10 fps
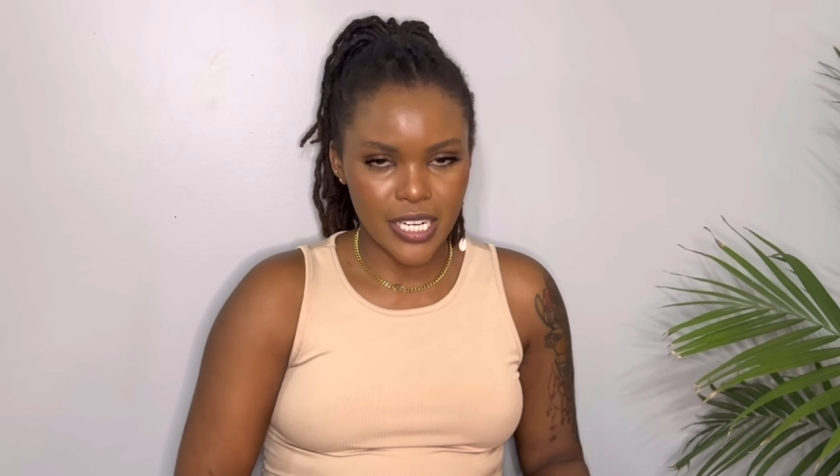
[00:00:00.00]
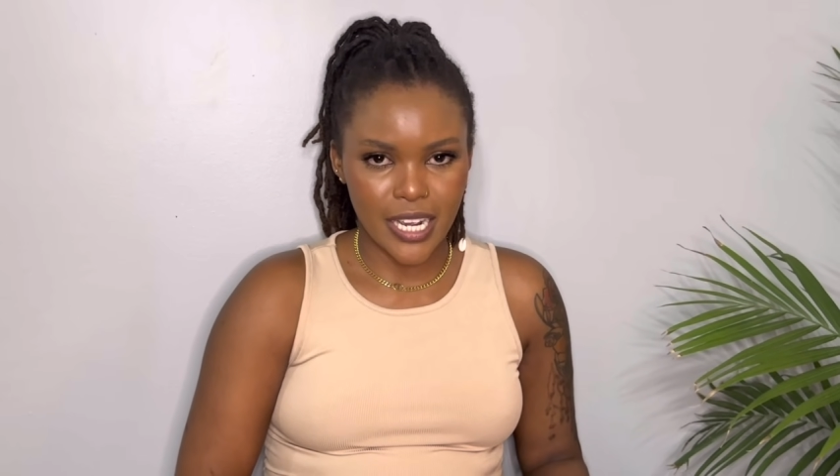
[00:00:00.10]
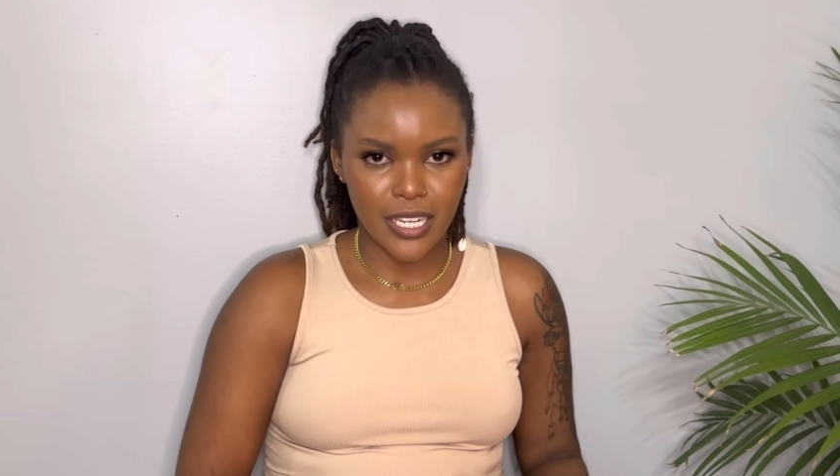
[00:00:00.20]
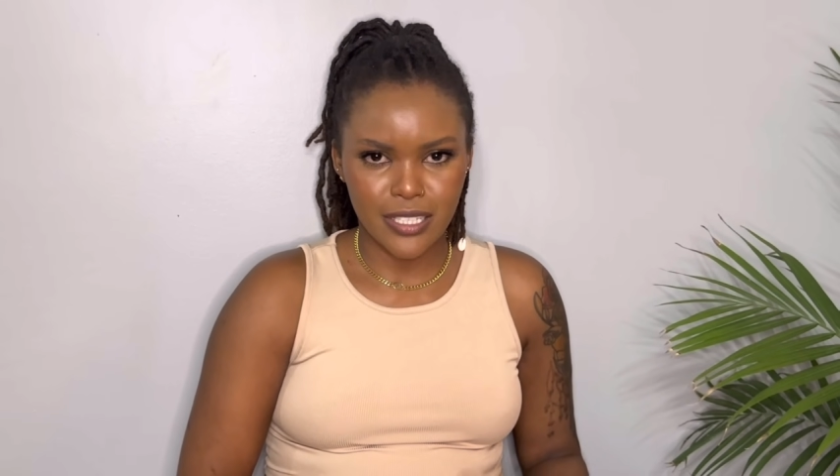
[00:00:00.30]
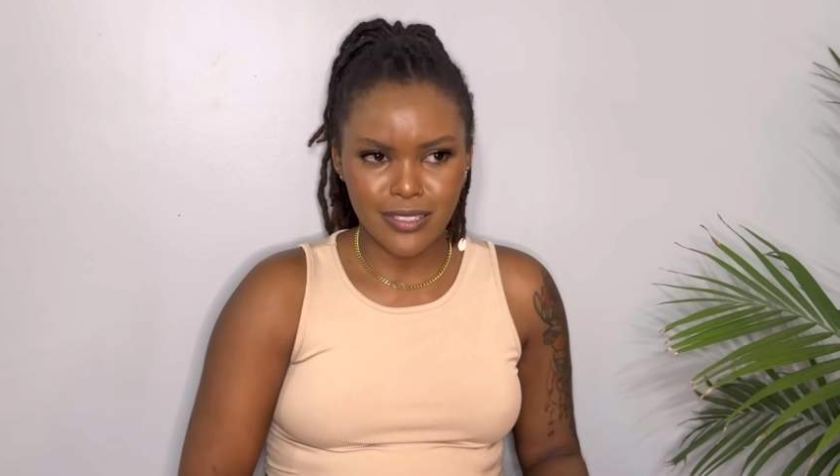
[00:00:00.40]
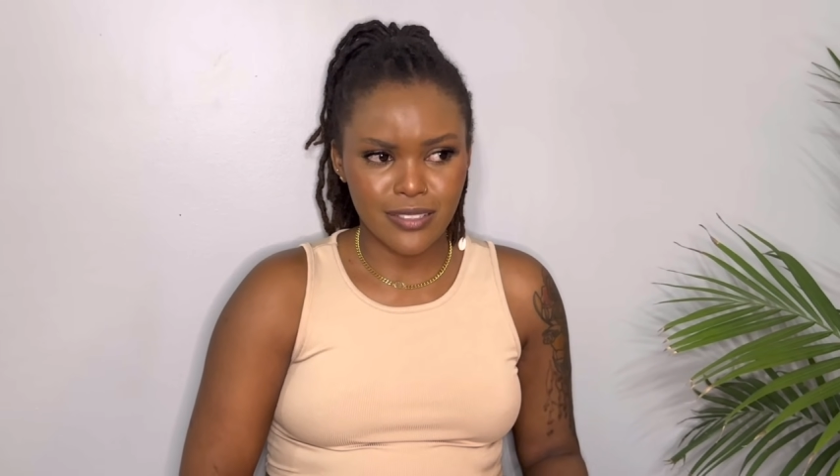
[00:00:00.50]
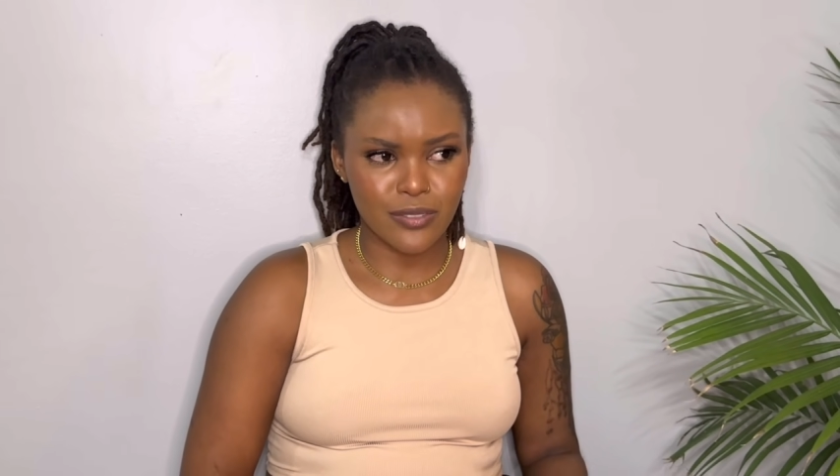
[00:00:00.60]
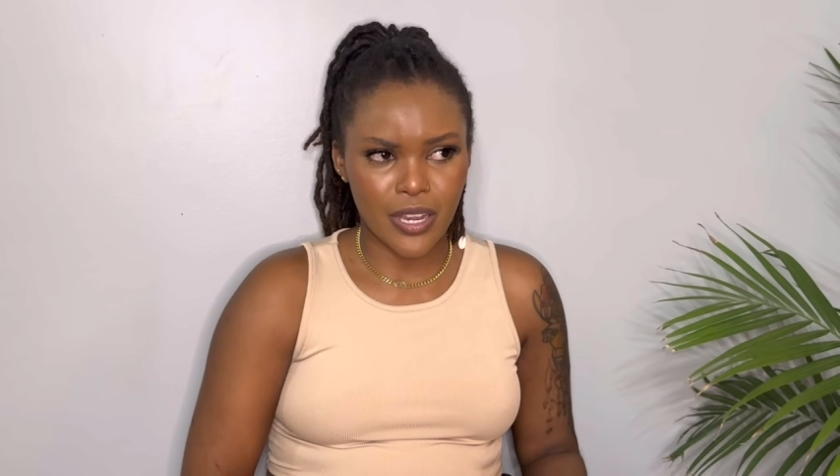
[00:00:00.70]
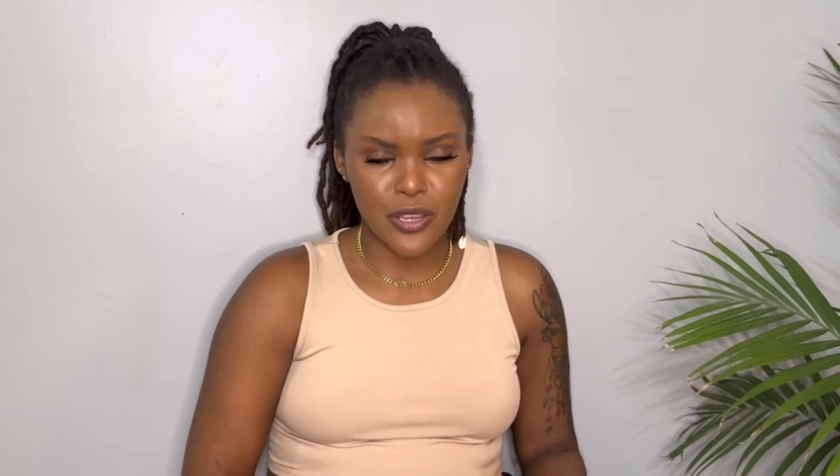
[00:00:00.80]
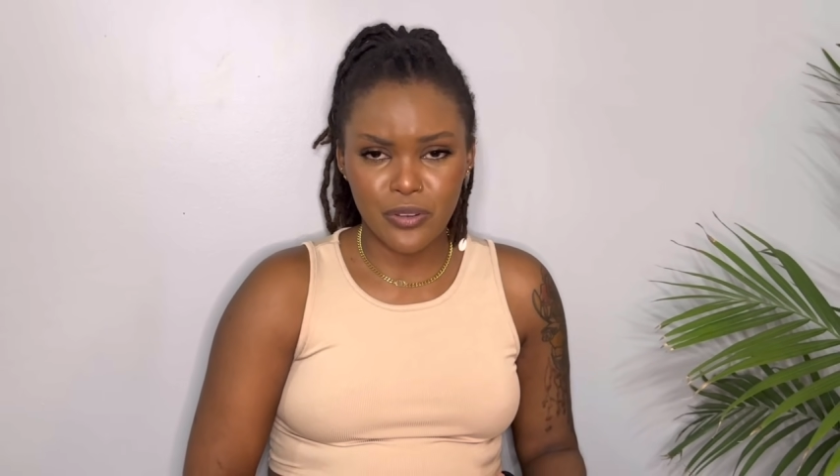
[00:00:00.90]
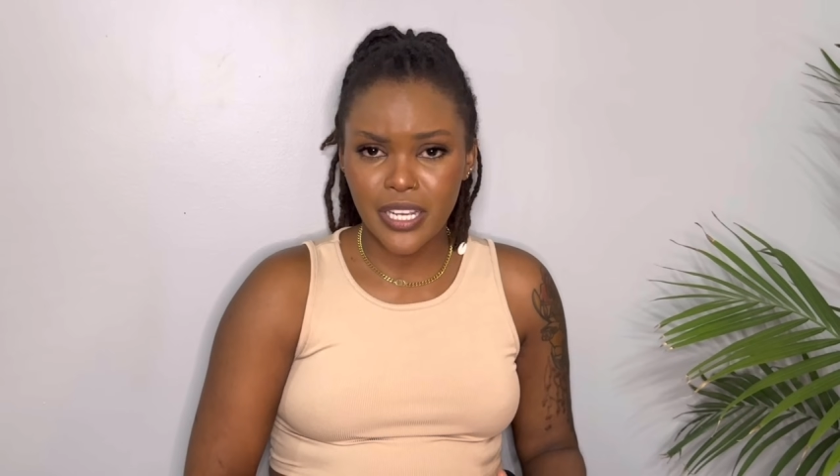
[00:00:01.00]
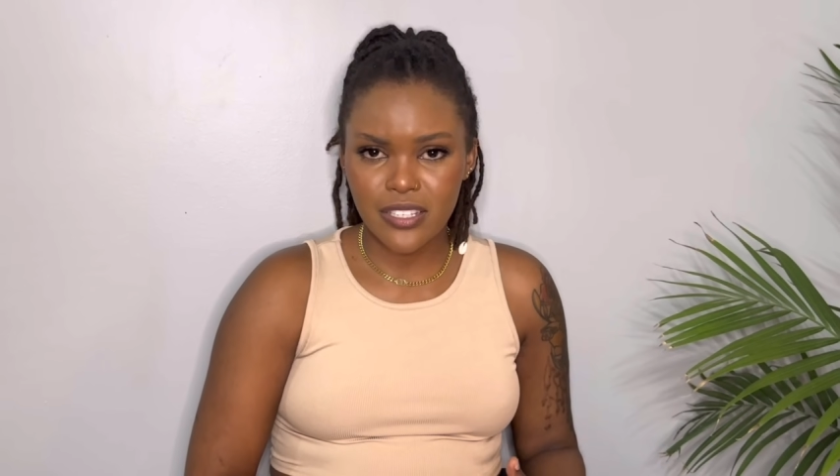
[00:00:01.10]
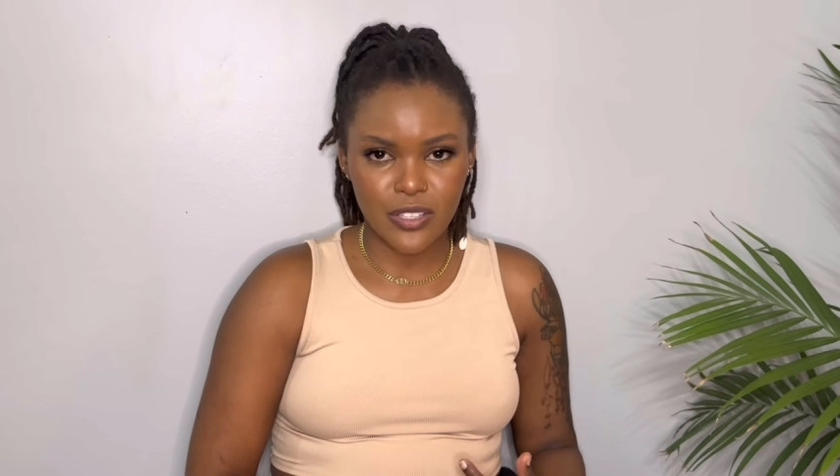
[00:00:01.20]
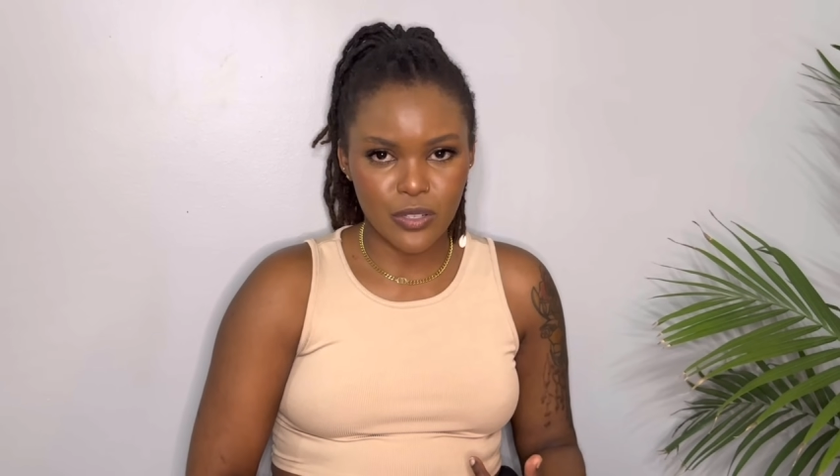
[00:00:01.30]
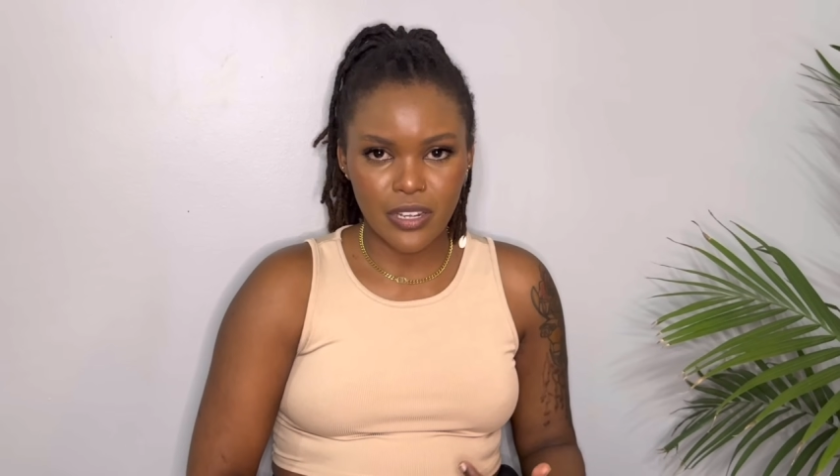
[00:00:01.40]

Uh, is are you guys not